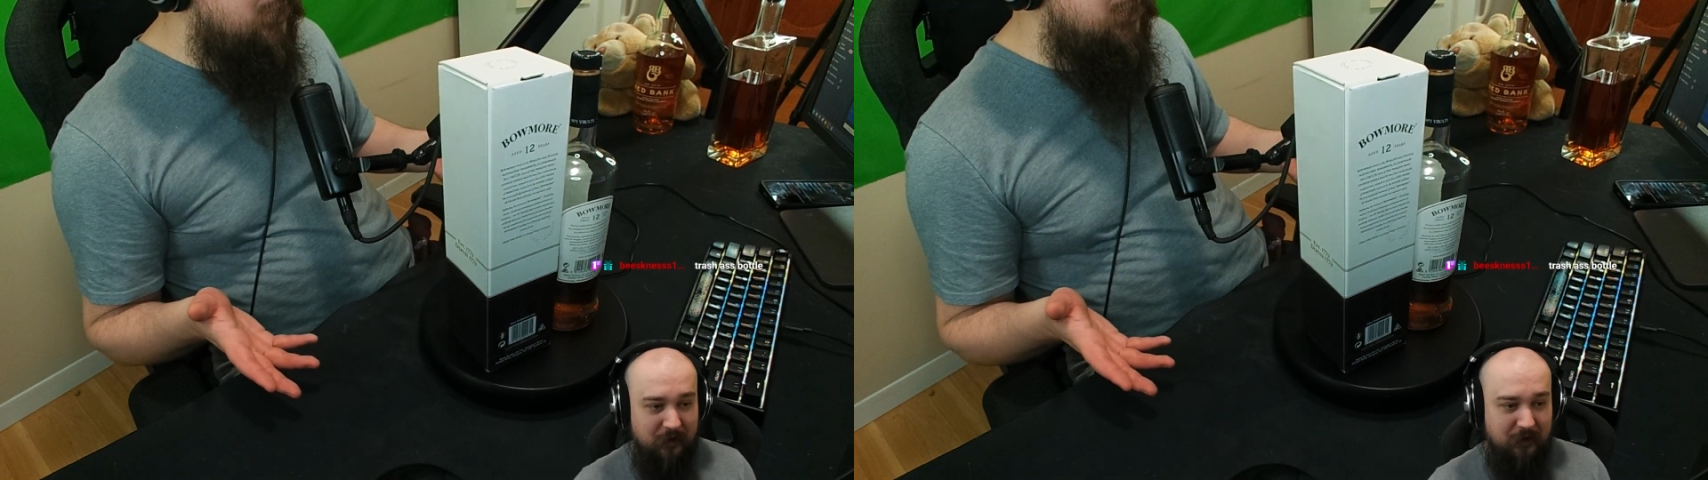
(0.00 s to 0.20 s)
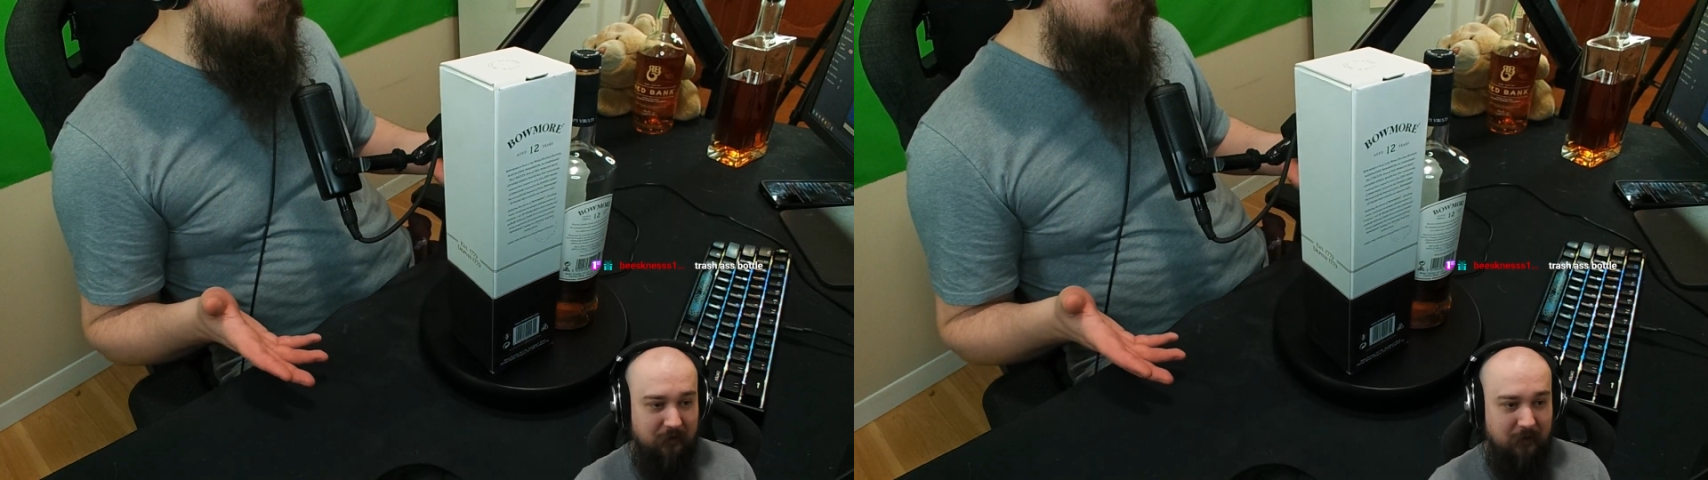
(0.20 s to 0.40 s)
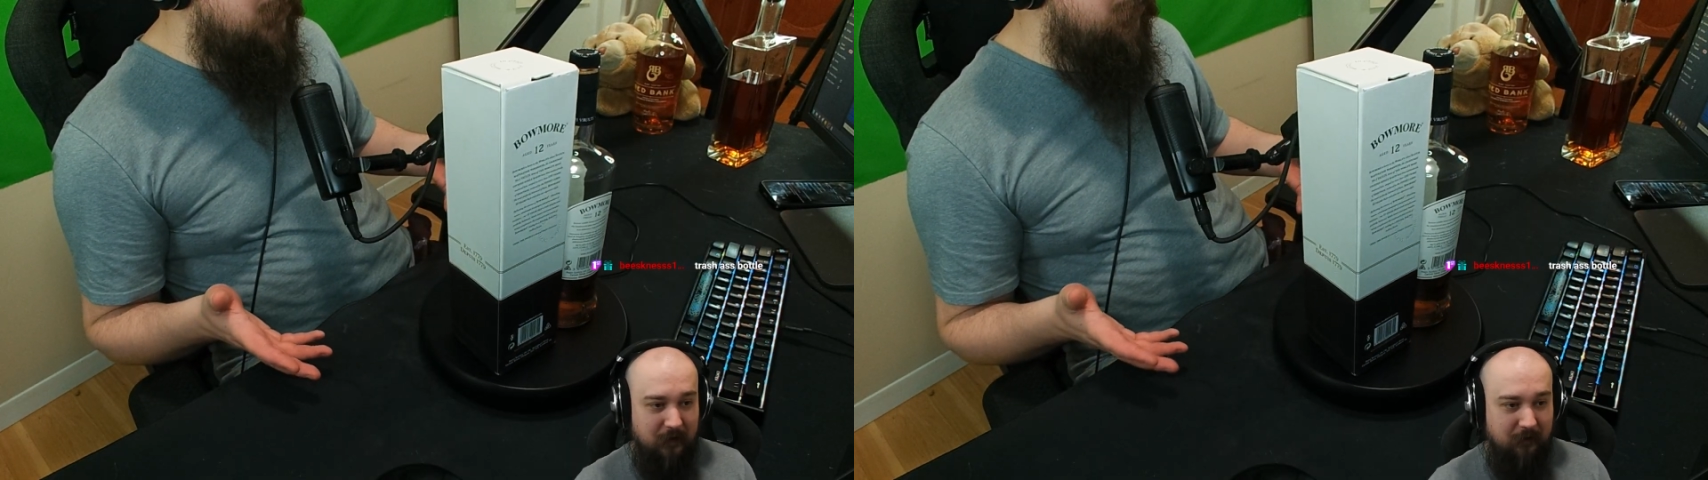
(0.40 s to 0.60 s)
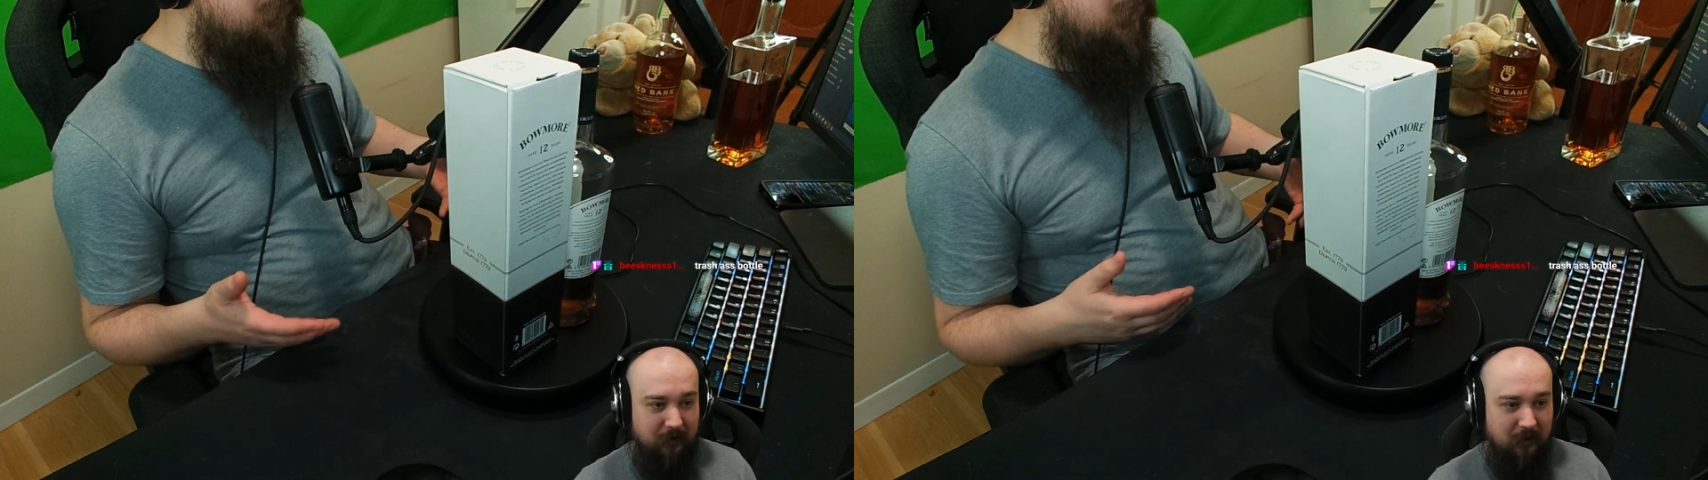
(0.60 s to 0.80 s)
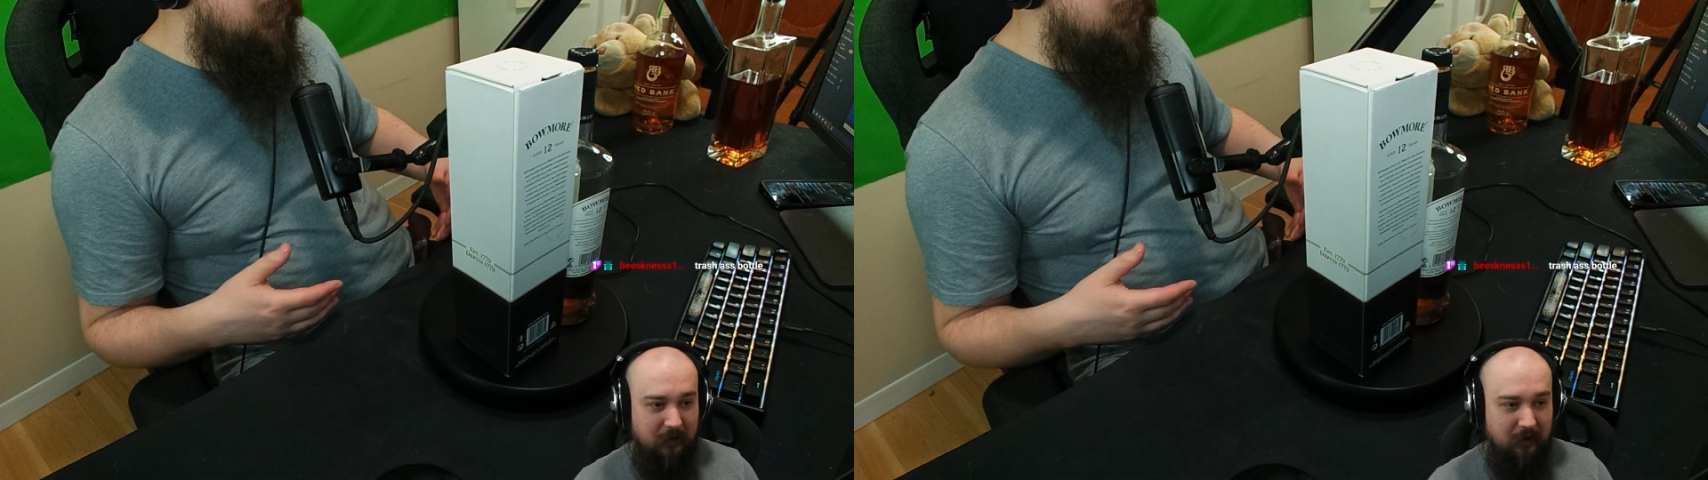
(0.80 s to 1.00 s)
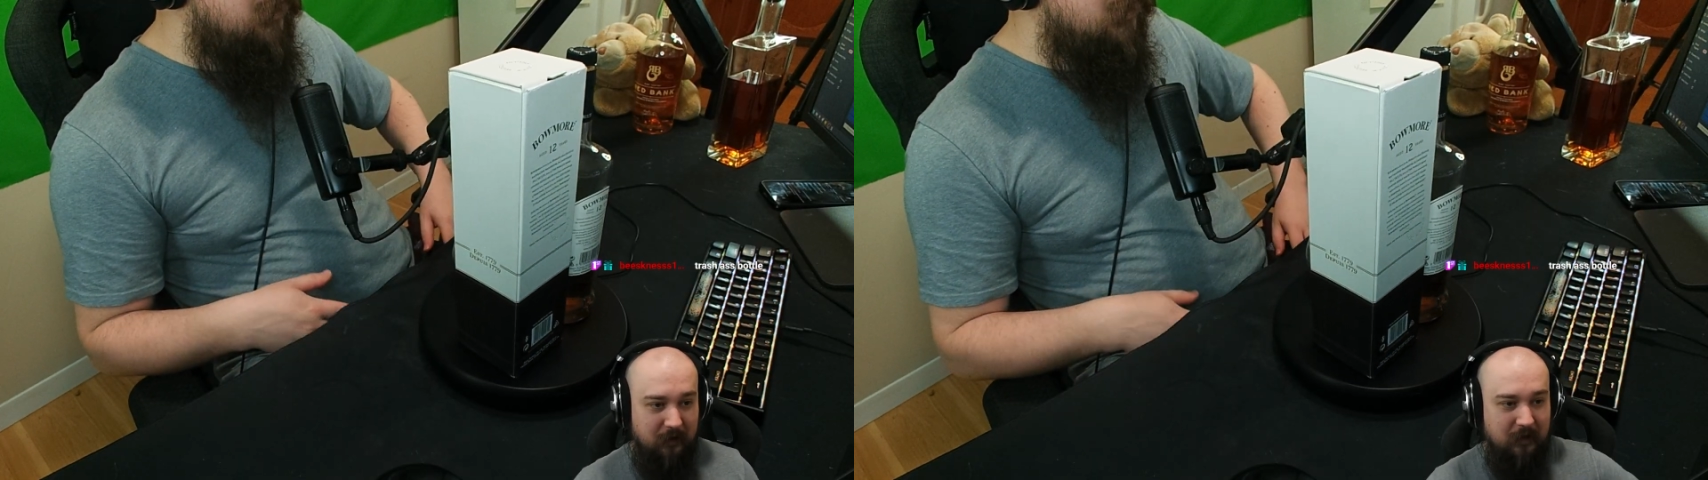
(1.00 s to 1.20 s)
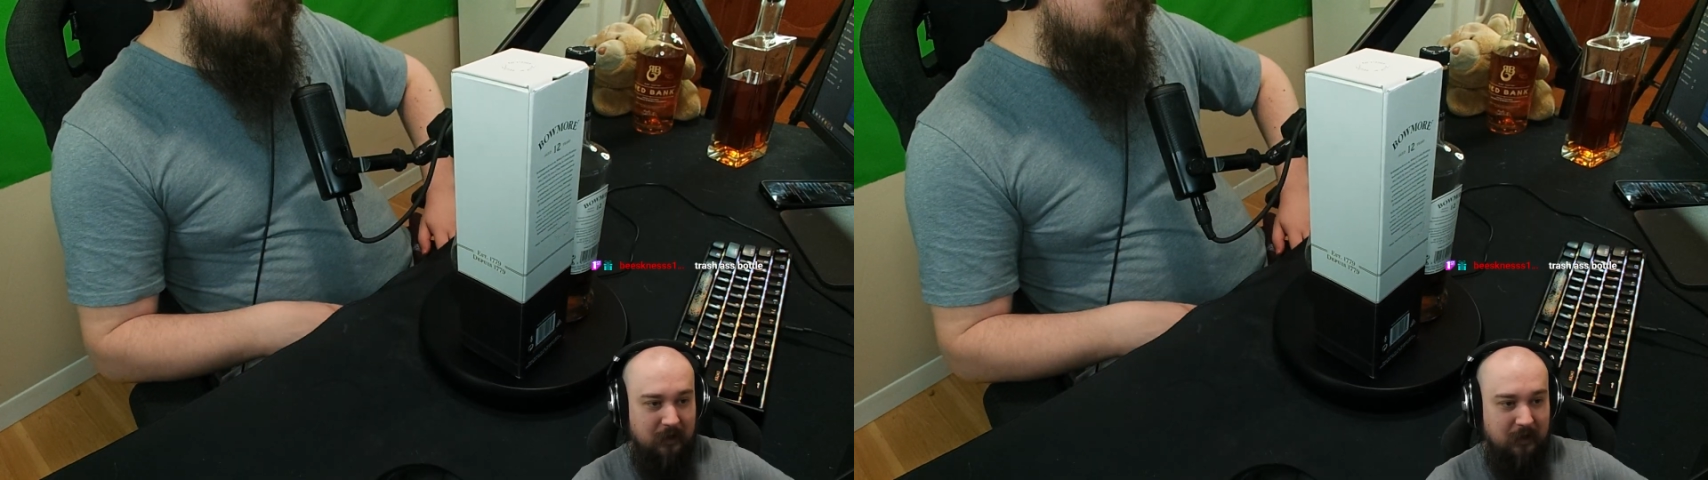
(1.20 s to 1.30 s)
distillery, I think.